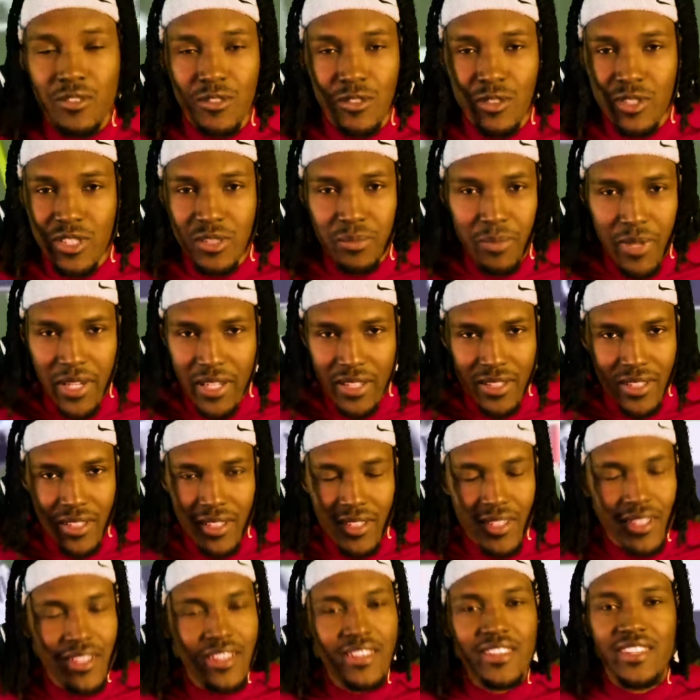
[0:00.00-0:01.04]

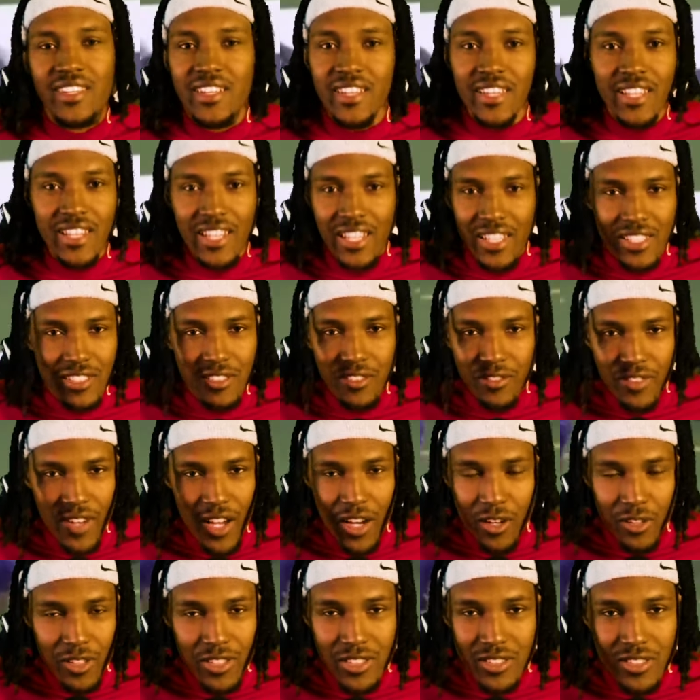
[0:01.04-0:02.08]
respected the Atlanta
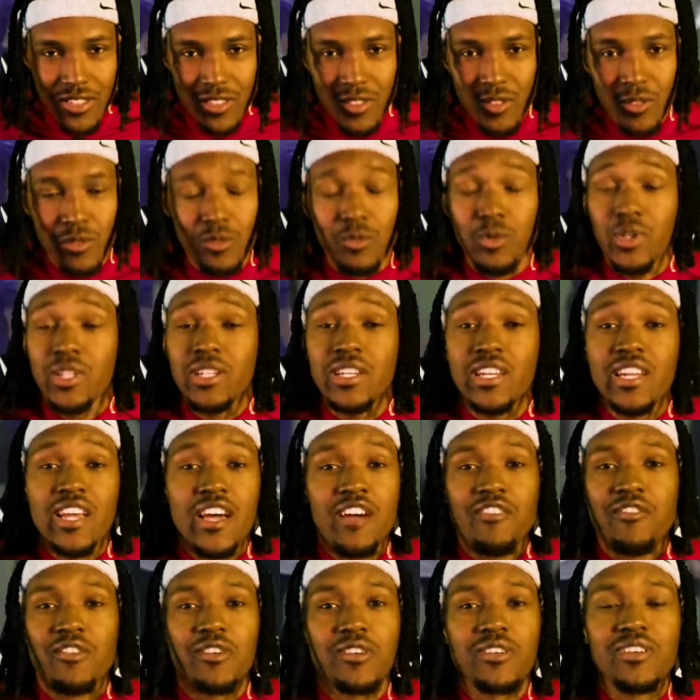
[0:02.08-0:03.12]
Falcons. We
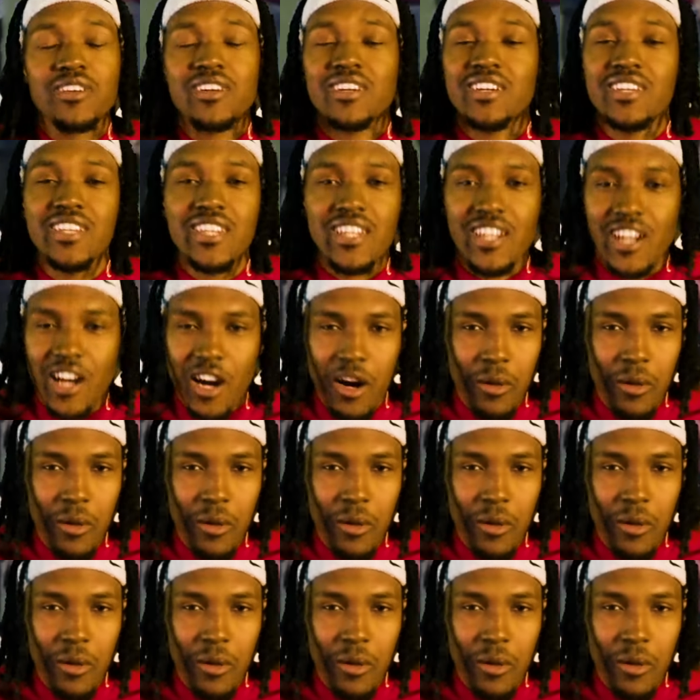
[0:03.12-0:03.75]
never get